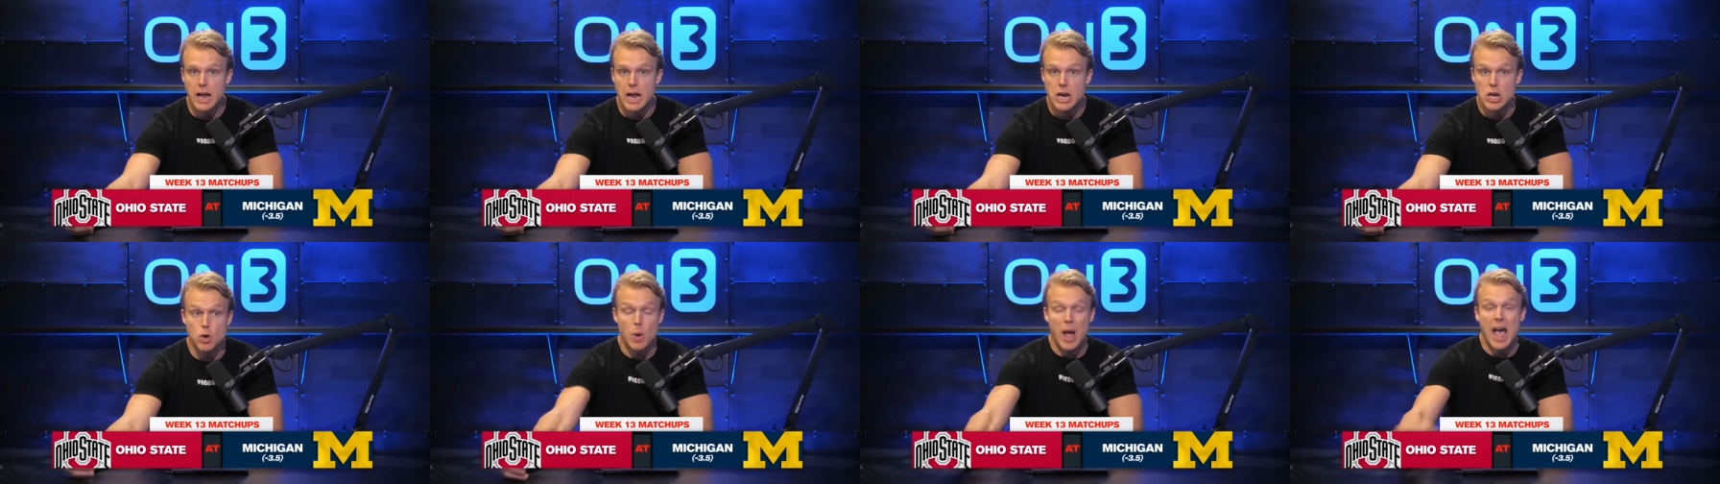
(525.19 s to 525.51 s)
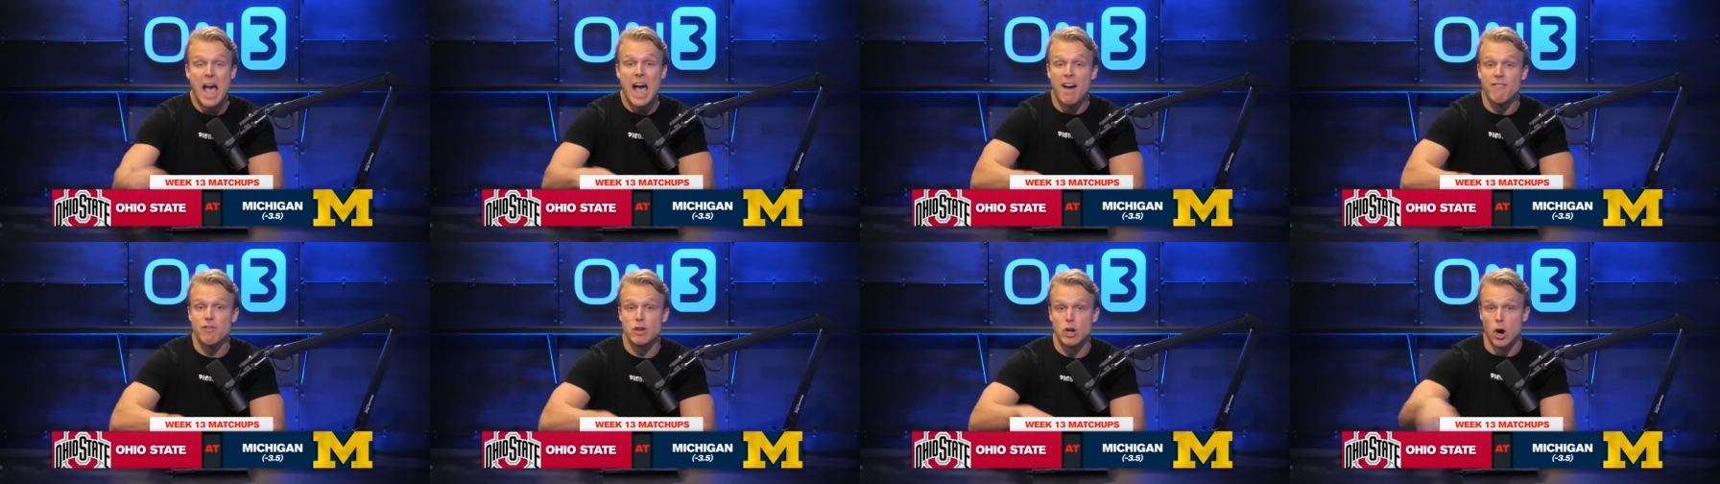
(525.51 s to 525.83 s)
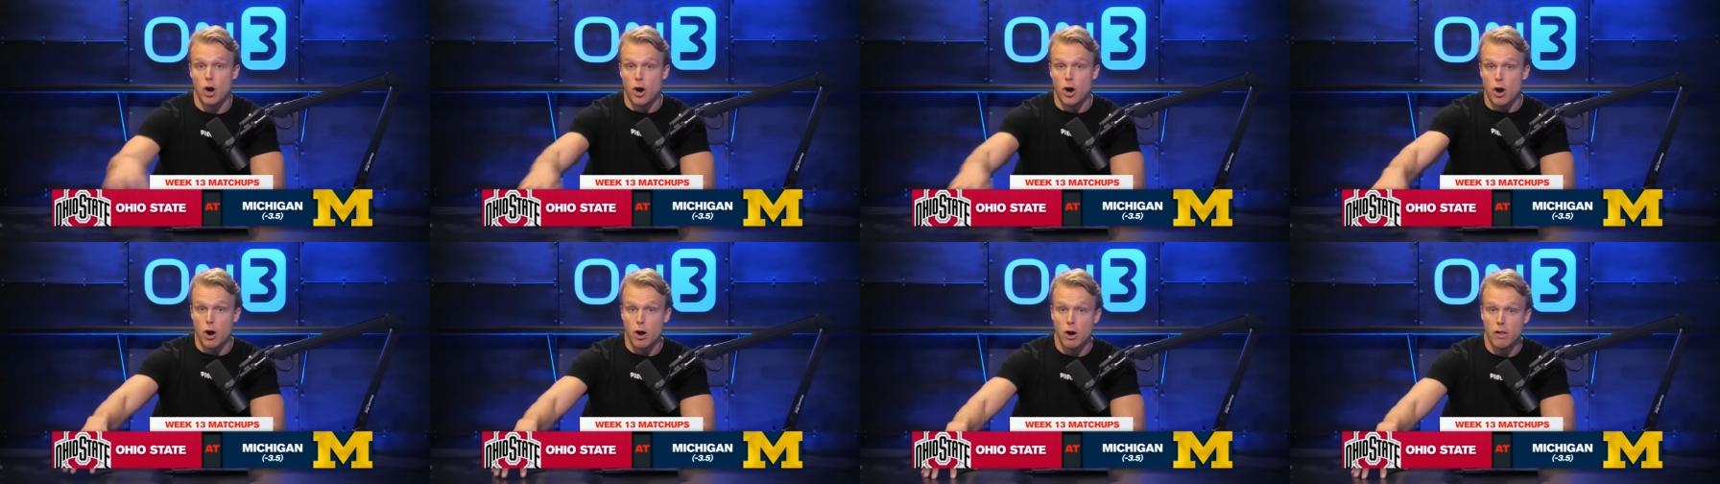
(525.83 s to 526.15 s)
and you have to
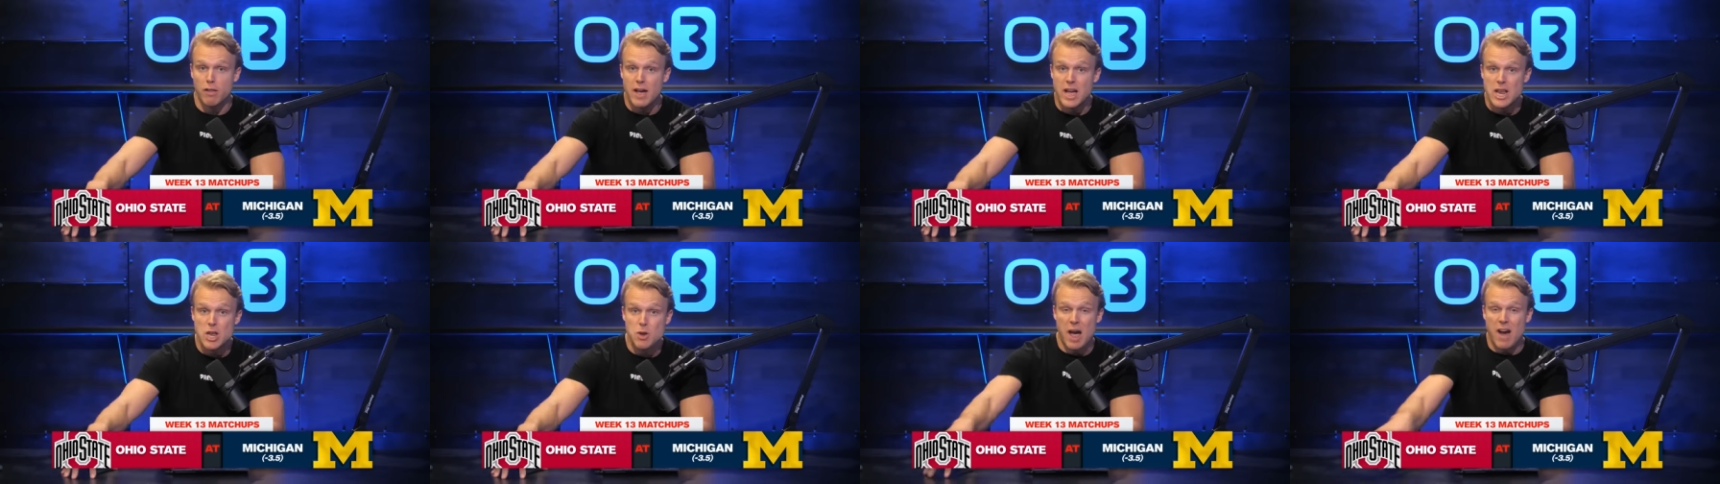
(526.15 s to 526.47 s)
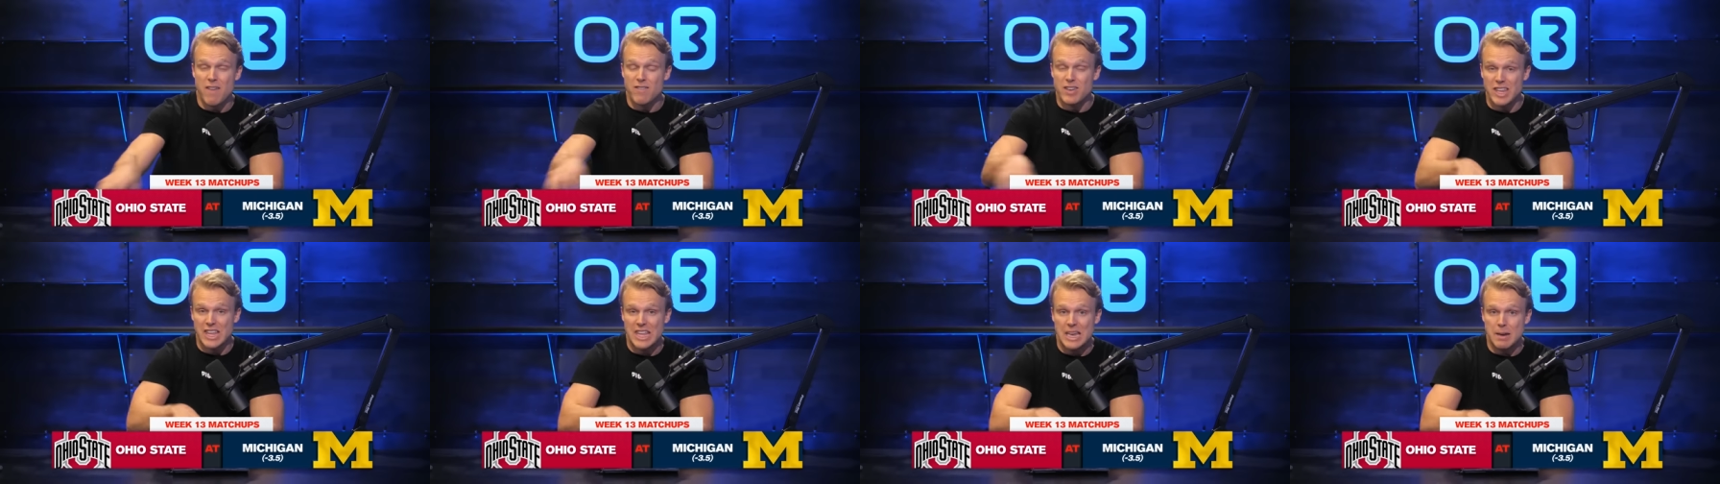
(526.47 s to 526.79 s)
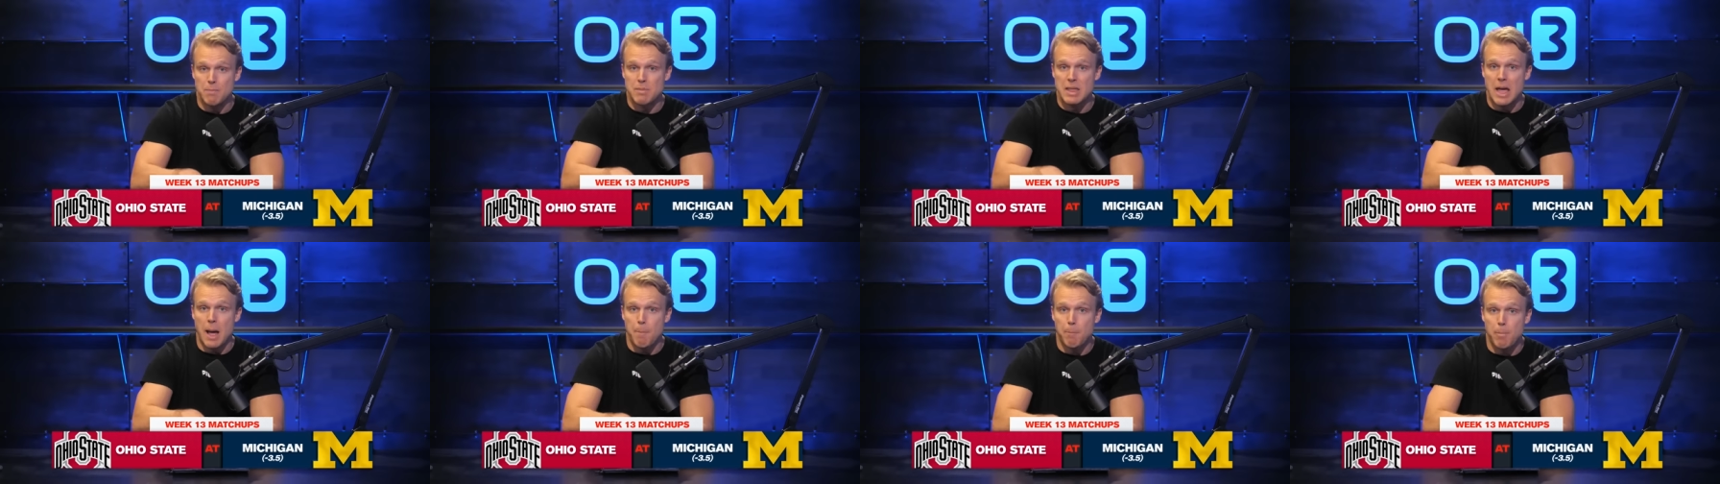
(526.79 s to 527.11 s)
honor that and you have to
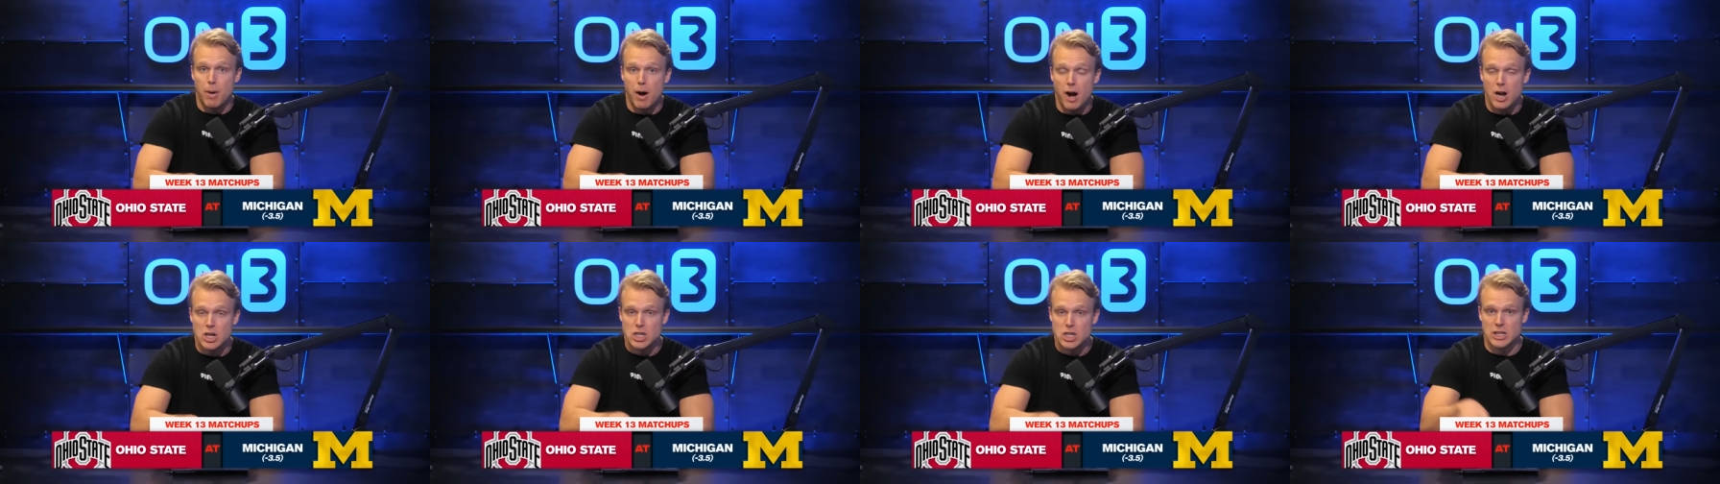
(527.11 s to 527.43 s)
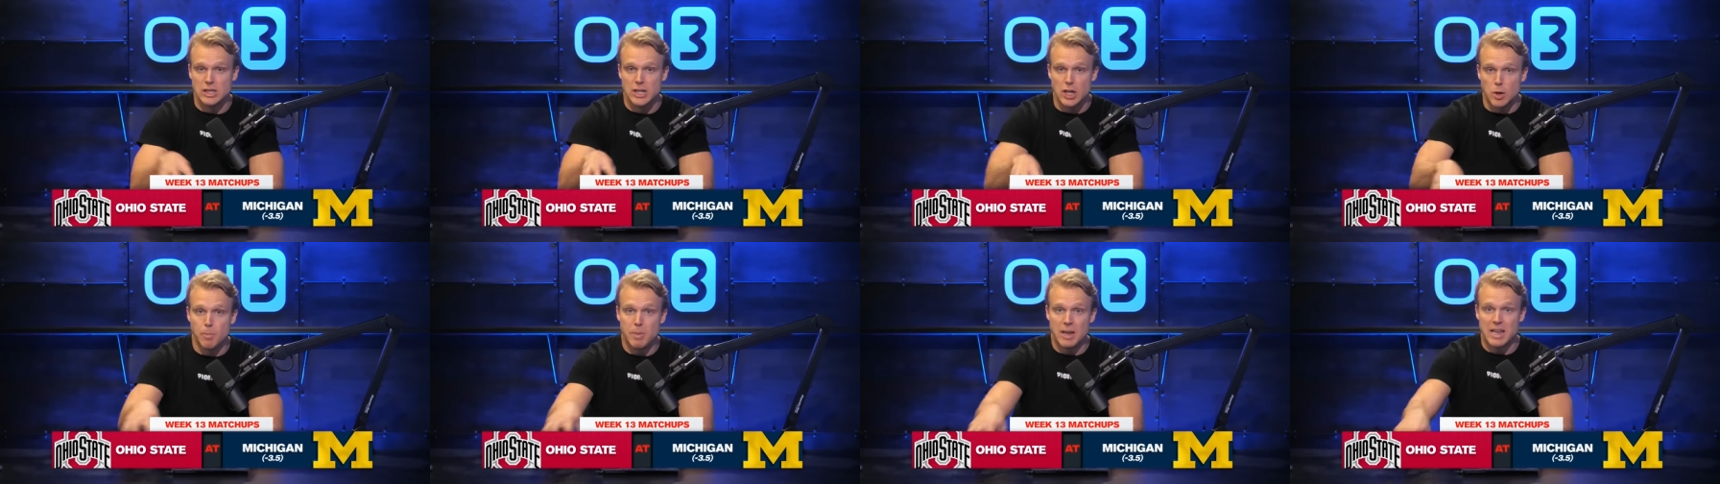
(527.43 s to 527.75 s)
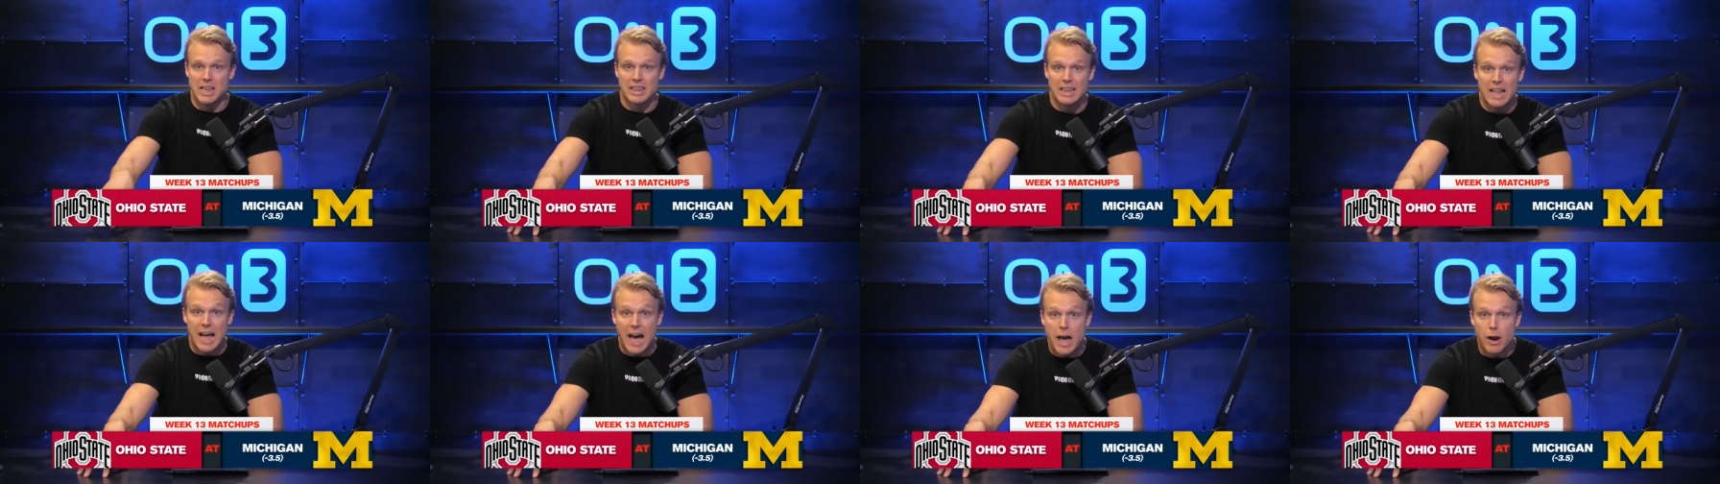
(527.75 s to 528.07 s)
keep that box a little bit
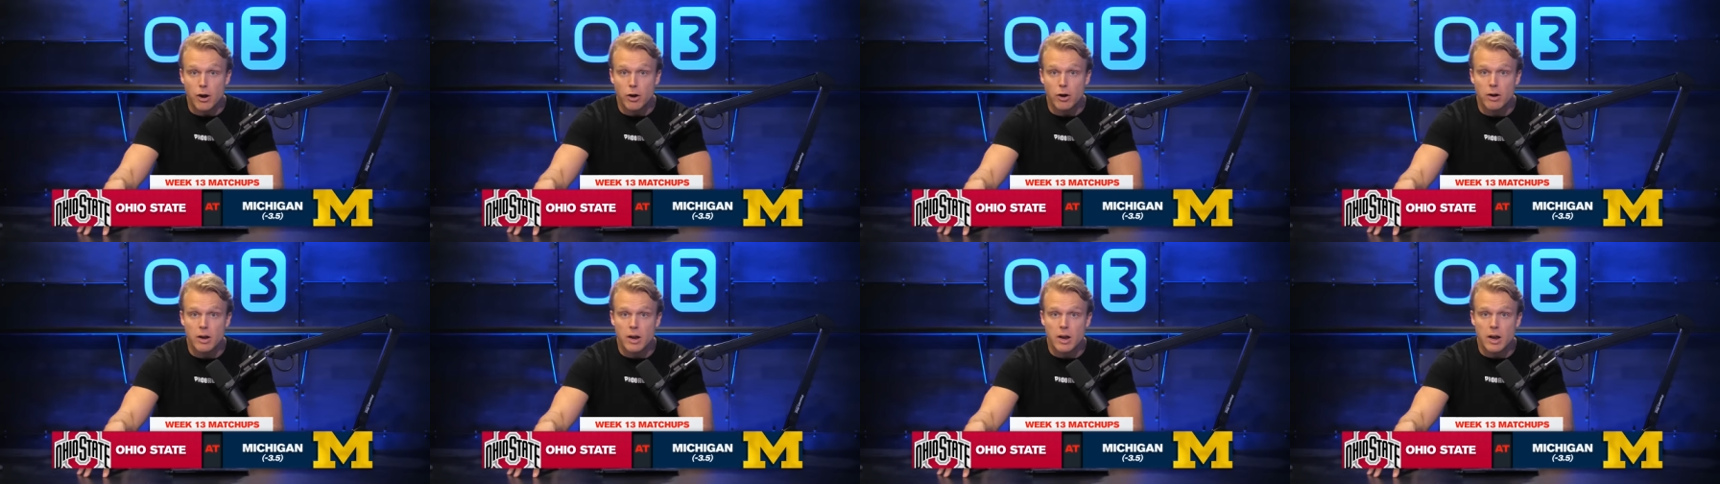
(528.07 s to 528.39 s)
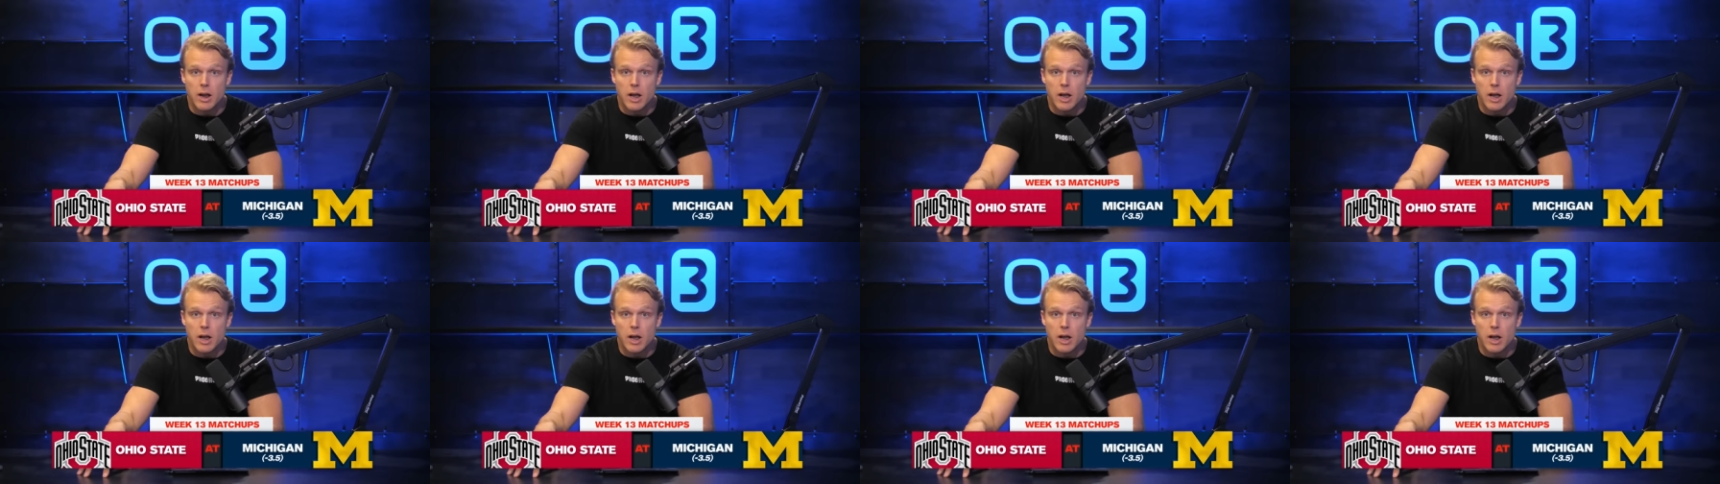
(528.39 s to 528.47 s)
lighter,